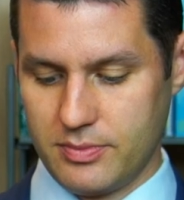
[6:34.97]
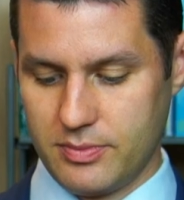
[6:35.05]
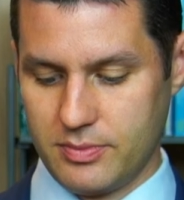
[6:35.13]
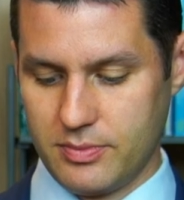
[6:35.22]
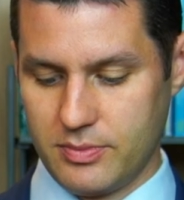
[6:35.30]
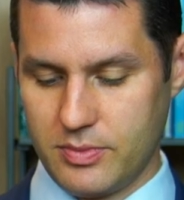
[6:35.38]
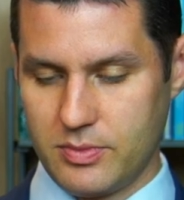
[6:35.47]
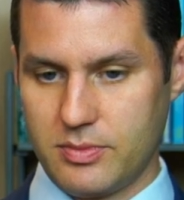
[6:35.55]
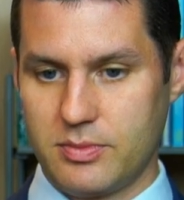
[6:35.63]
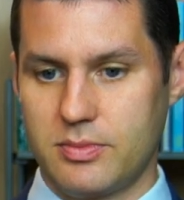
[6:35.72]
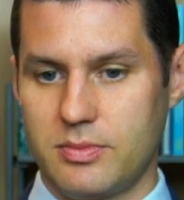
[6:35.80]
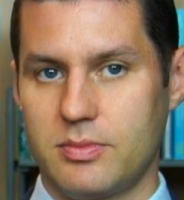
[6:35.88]

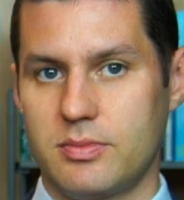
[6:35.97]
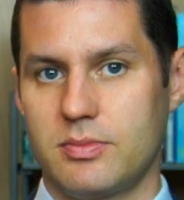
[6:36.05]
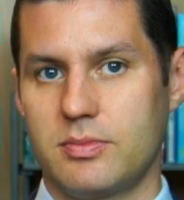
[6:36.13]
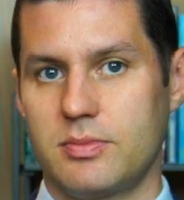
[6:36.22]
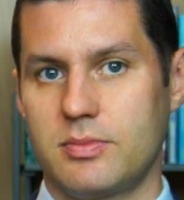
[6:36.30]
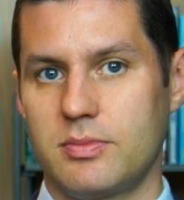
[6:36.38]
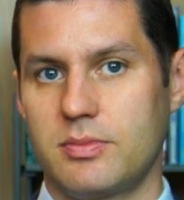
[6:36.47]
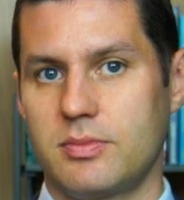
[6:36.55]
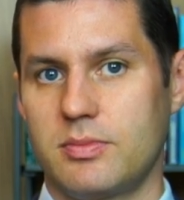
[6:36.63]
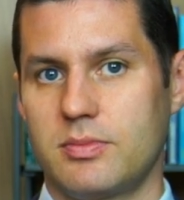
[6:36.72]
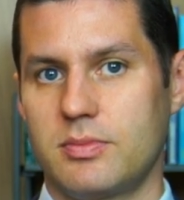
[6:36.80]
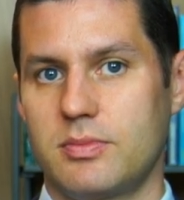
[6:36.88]

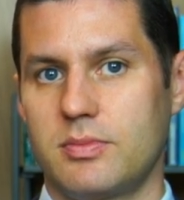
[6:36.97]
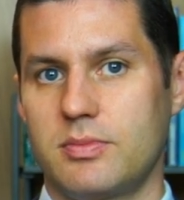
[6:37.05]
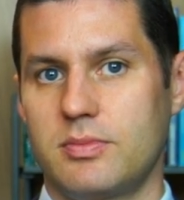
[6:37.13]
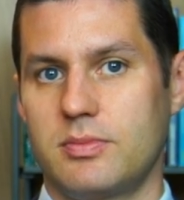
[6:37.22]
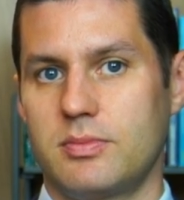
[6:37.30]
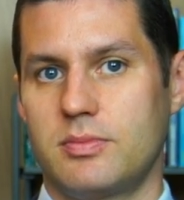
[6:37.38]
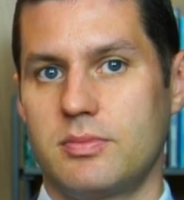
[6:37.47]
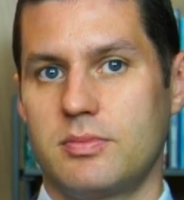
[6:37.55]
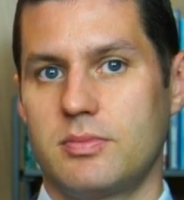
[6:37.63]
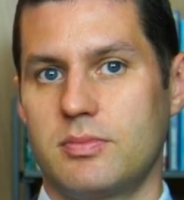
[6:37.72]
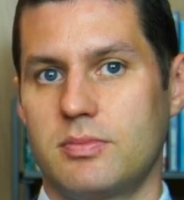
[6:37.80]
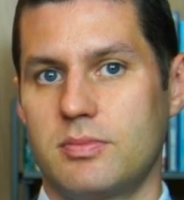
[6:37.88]

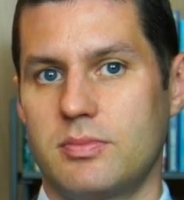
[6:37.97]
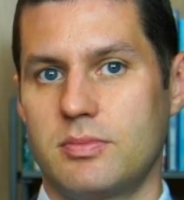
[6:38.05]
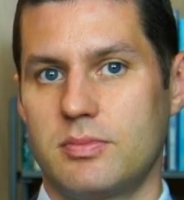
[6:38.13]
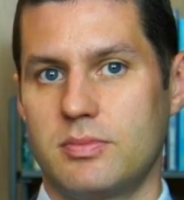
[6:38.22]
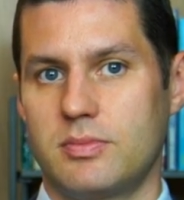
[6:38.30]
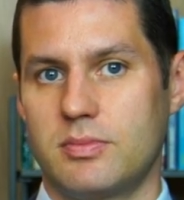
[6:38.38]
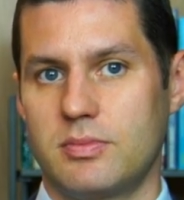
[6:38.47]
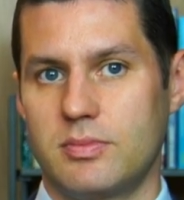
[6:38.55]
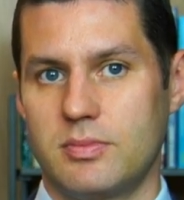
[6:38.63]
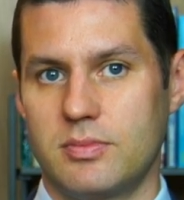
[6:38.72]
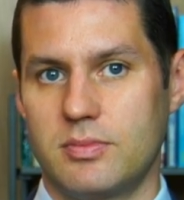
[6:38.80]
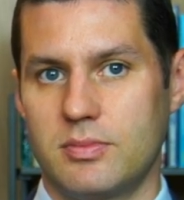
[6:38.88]

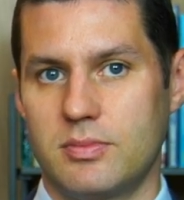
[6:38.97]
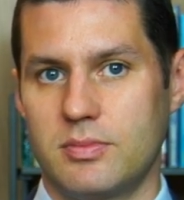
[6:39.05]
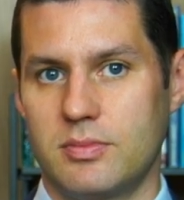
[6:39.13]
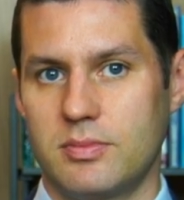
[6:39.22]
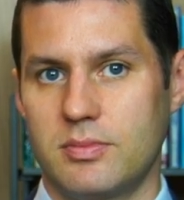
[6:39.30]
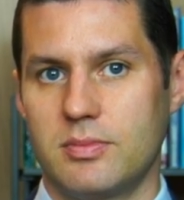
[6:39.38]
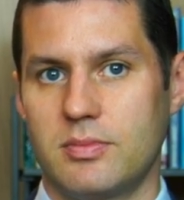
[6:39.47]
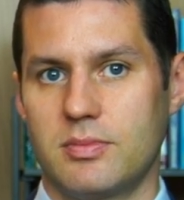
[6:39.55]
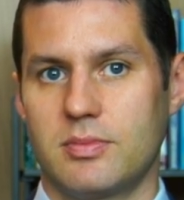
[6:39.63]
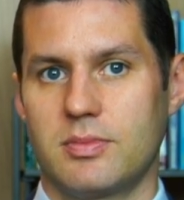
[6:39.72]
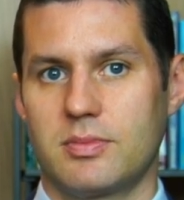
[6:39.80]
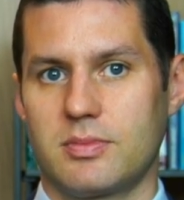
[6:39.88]

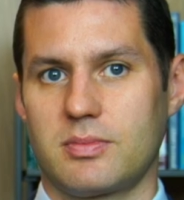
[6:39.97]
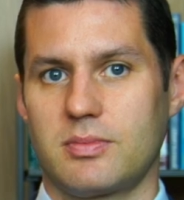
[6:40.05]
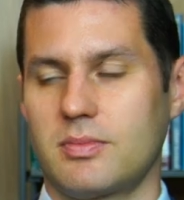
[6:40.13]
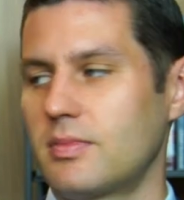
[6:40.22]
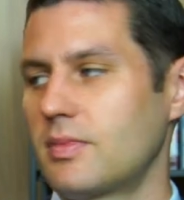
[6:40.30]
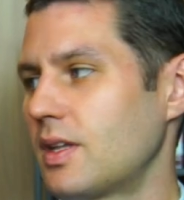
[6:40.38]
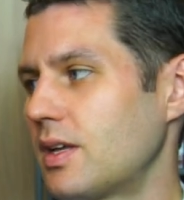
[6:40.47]
[no speech]